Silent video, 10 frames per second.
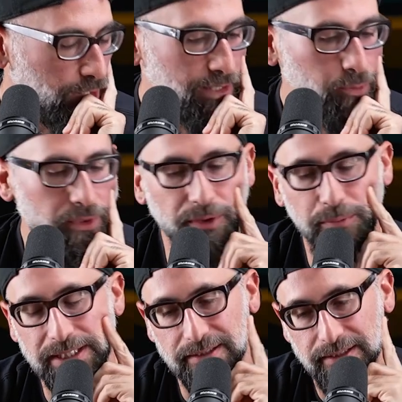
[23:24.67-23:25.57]
think one of the
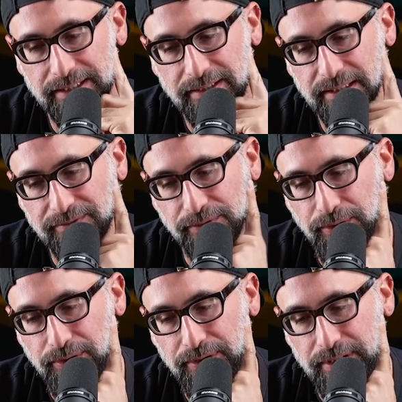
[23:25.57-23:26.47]
biggest lessons I've
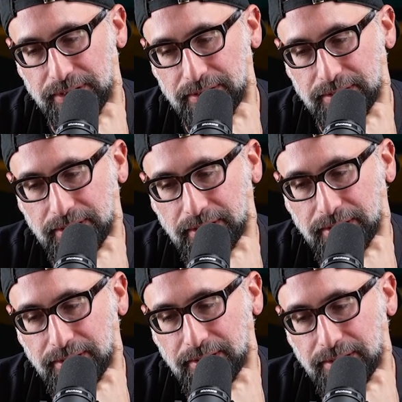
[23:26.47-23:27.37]
learned is
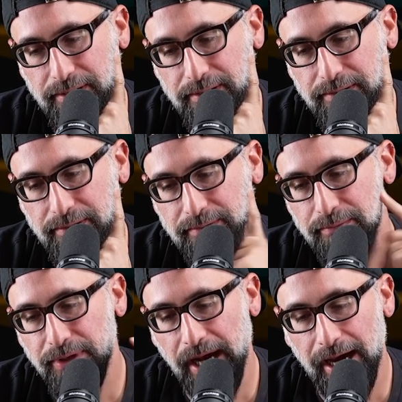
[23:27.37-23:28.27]

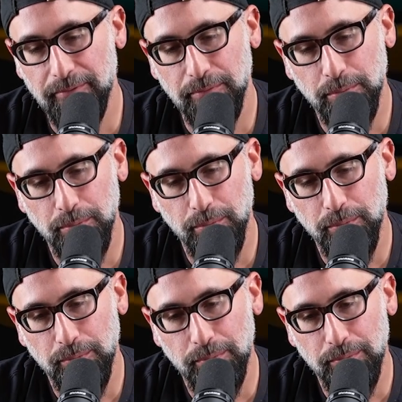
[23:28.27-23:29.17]
not
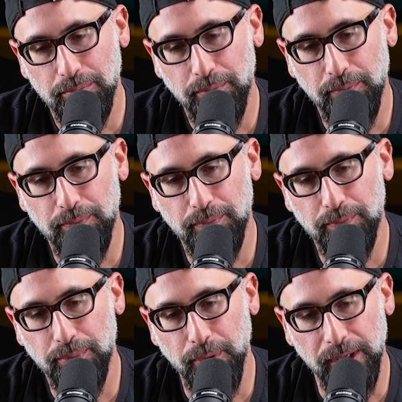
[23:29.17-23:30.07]

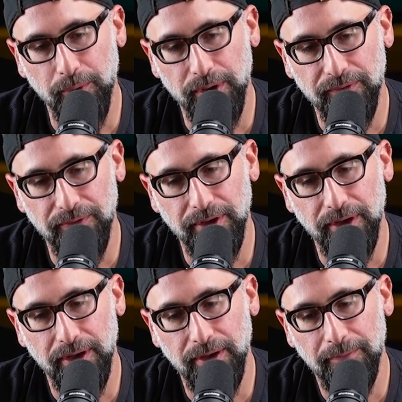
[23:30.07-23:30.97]
putting one of
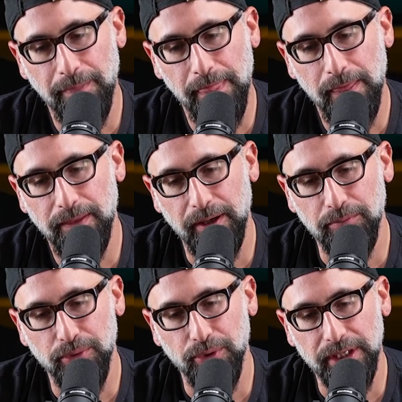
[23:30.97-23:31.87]
the
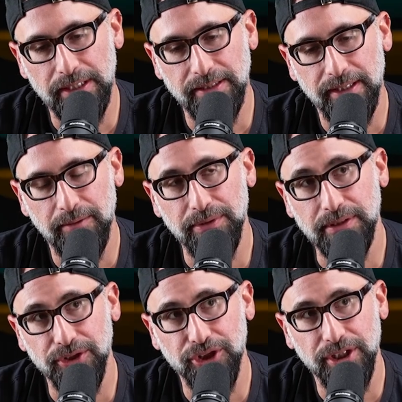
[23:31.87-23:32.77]
employees in a
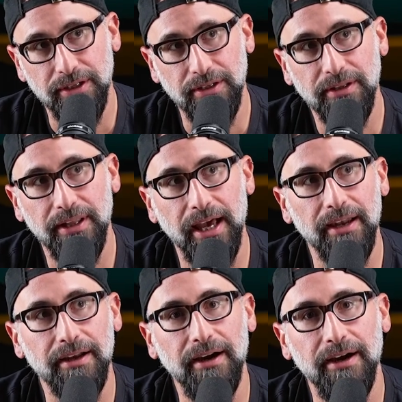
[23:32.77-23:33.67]
position that,